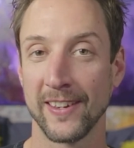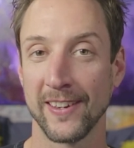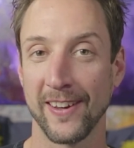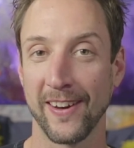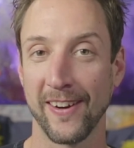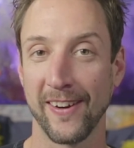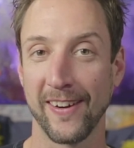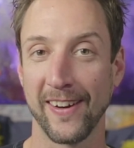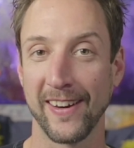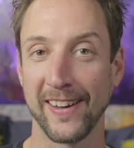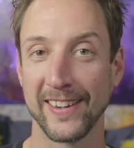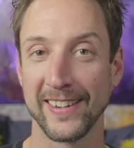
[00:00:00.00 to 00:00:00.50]

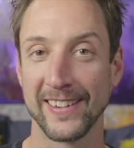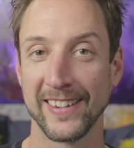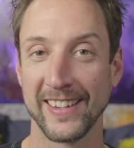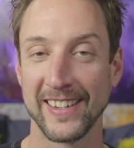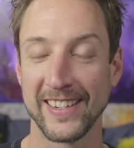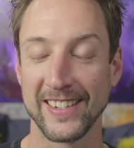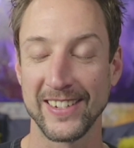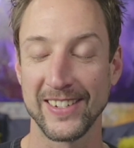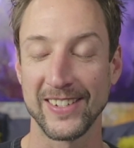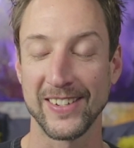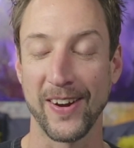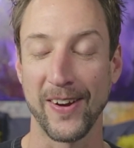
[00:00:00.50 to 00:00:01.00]
All right,
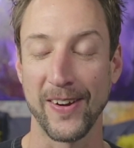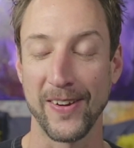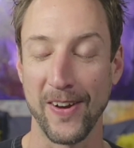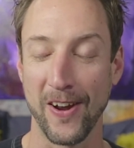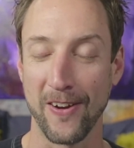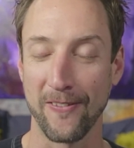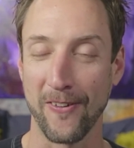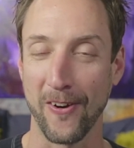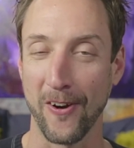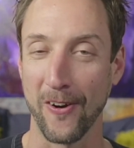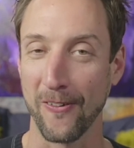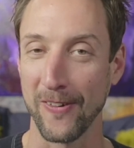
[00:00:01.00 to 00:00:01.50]
starting
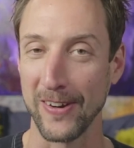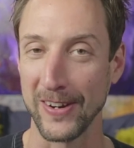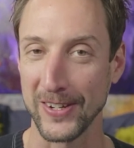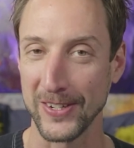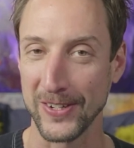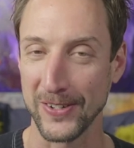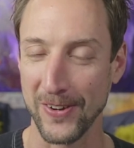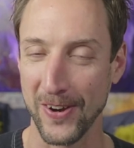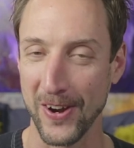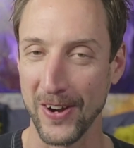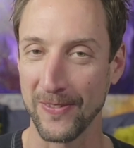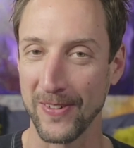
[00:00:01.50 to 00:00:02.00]
off our week
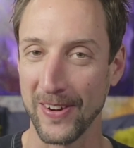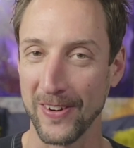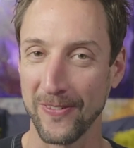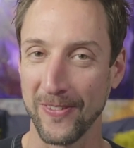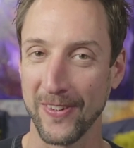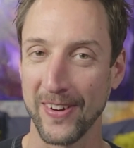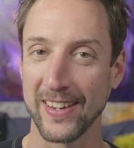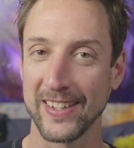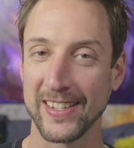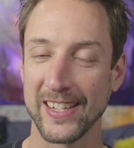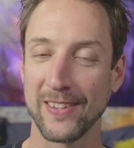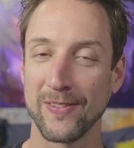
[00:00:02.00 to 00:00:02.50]
strong, my
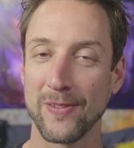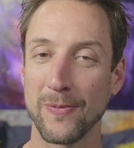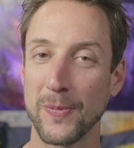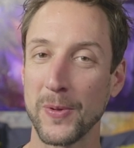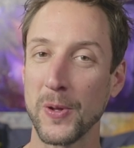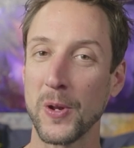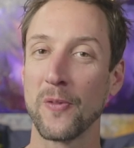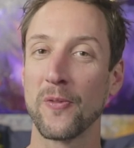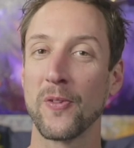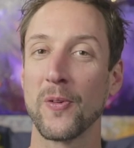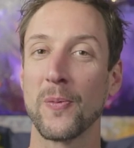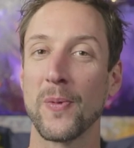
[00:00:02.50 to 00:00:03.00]
friends. Have a
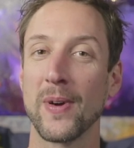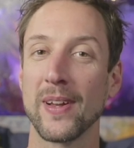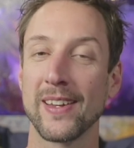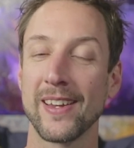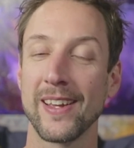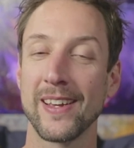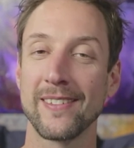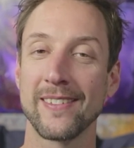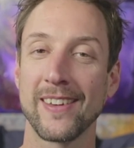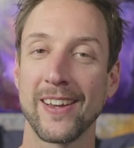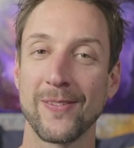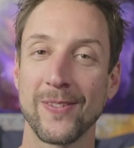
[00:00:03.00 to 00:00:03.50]
beautiful
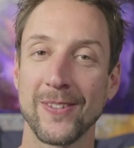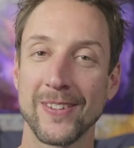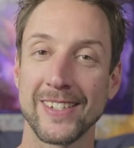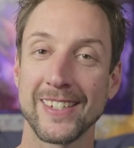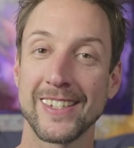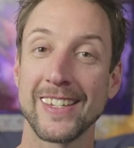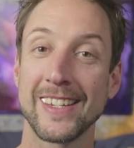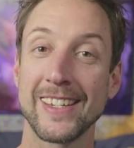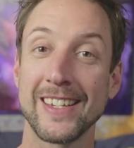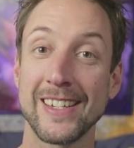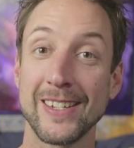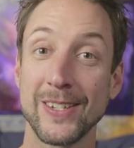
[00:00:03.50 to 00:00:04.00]
Monday, and we'll
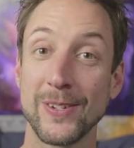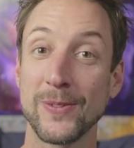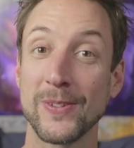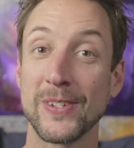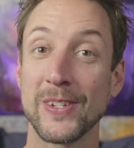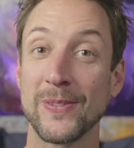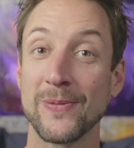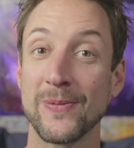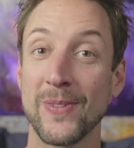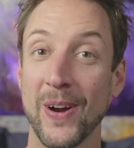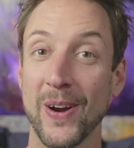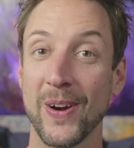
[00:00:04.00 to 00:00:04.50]
see you
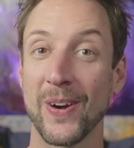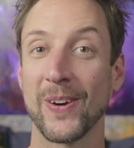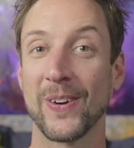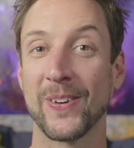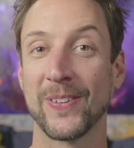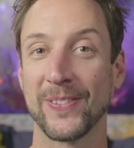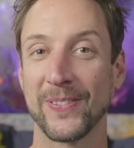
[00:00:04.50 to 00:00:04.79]
tomorrow.